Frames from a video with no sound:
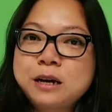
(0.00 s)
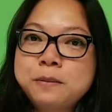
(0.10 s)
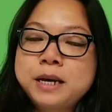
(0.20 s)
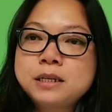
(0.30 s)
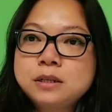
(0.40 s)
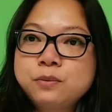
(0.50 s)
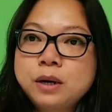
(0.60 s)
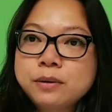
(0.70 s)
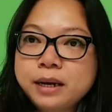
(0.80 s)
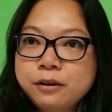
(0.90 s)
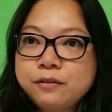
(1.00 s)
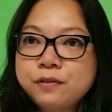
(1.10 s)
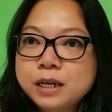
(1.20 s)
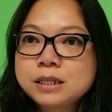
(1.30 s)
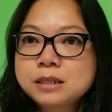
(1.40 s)
patients, well,
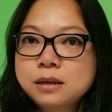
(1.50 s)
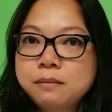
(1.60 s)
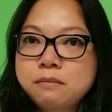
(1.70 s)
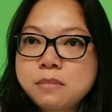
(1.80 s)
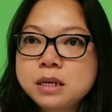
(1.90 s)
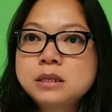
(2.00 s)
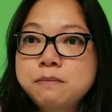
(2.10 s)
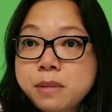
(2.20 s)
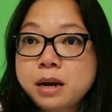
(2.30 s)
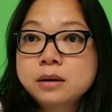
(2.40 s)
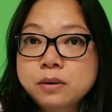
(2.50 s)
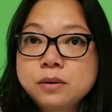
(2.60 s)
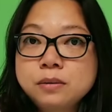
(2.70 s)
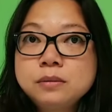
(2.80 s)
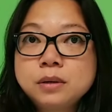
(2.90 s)
KeryFlex is a, is a
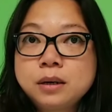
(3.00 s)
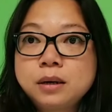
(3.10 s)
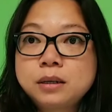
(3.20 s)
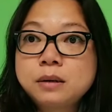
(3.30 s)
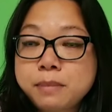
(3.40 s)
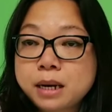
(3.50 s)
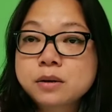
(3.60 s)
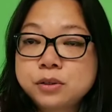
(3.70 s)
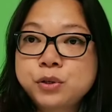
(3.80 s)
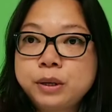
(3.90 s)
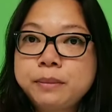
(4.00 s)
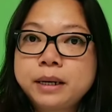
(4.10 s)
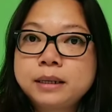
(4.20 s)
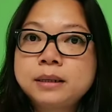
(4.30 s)
medical, uh, the medical treatment.